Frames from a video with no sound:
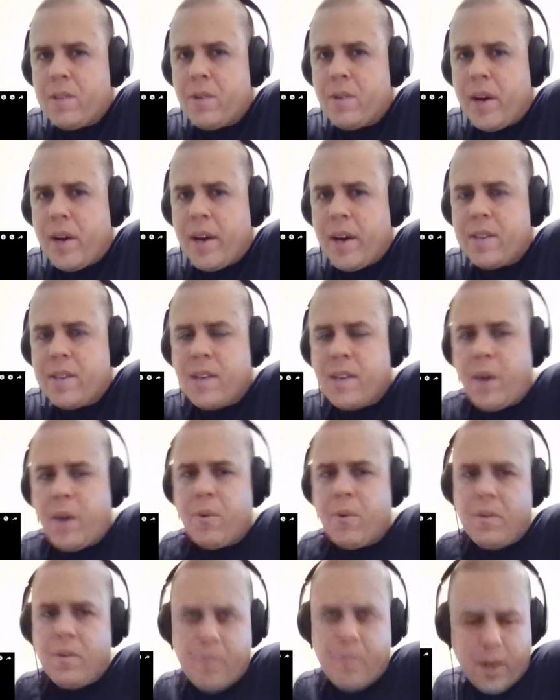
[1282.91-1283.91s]
So I guess that
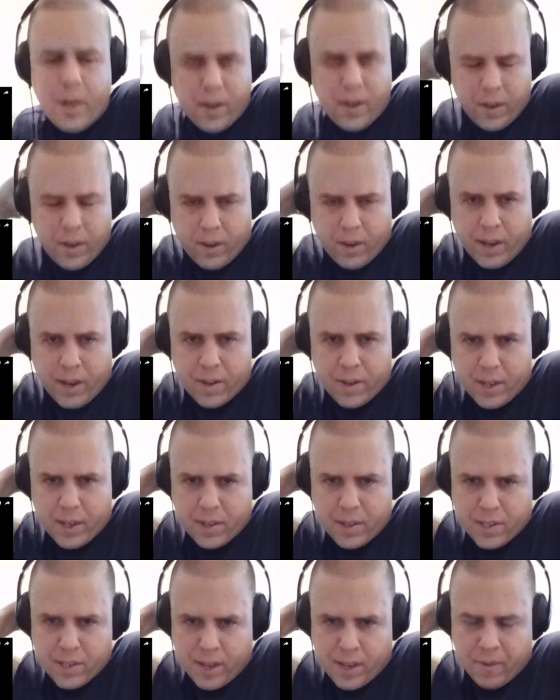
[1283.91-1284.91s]
would have been in
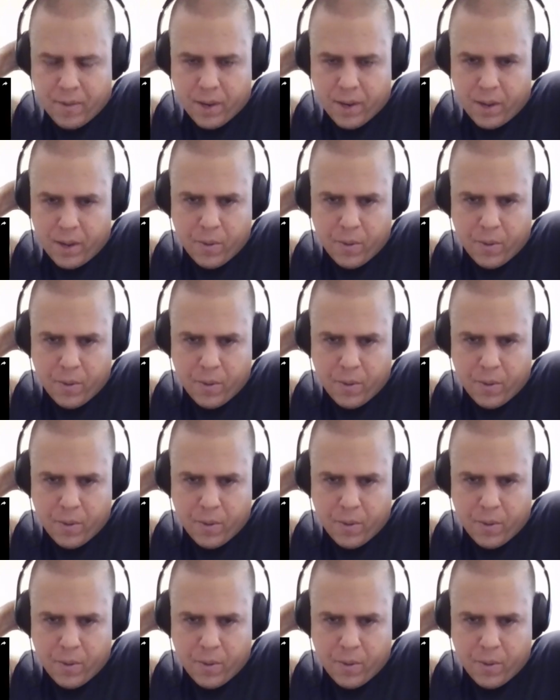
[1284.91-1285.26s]
1970